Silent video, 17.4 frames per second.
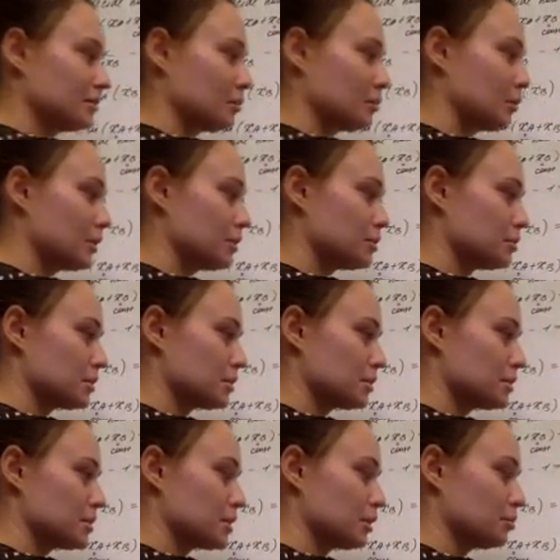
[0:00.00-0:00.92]
What you
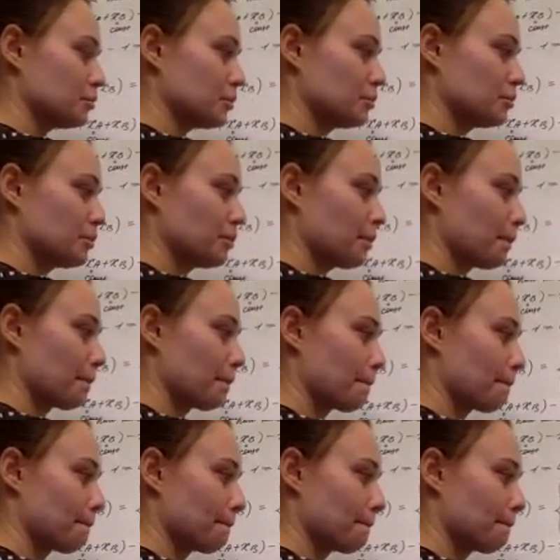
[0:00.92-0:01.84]
can tell me?
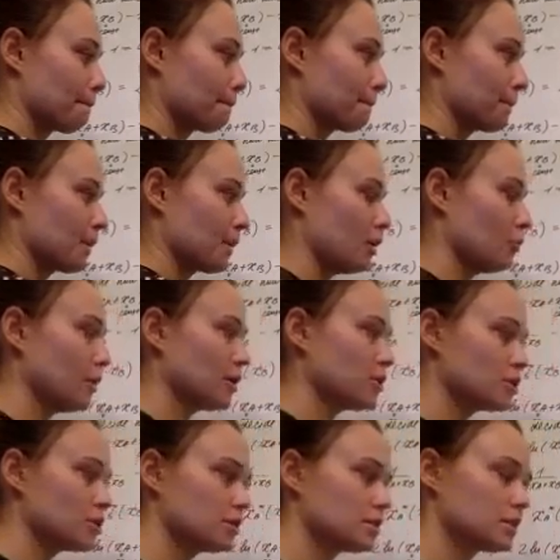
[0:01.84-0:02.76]
How
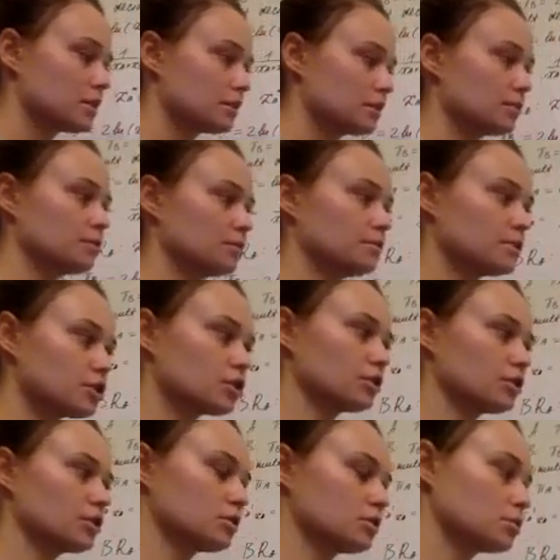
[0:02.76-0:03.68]
much it is
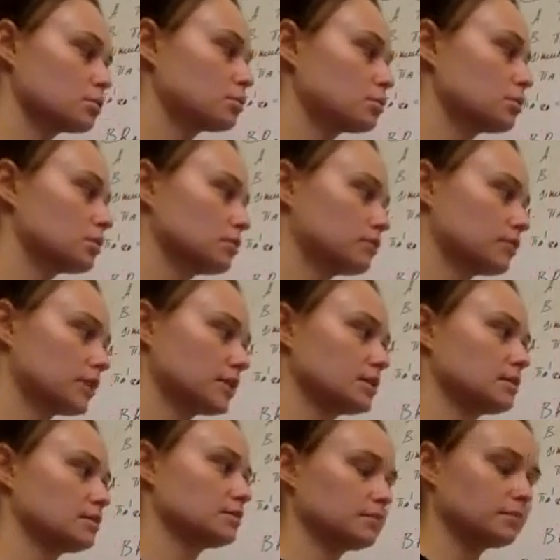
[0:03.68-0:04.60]
efficient to
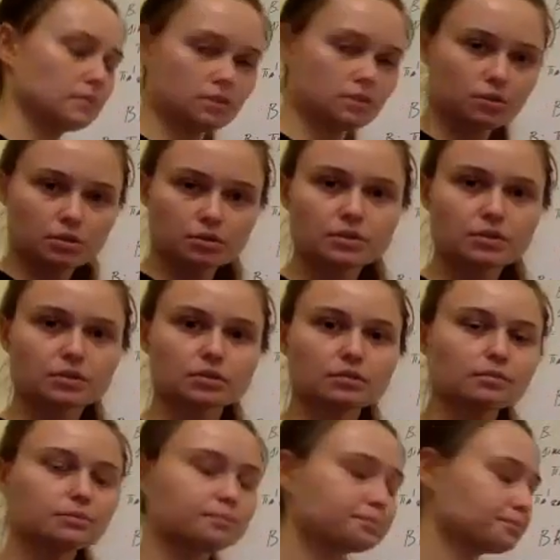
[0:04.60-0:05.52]
invest in total?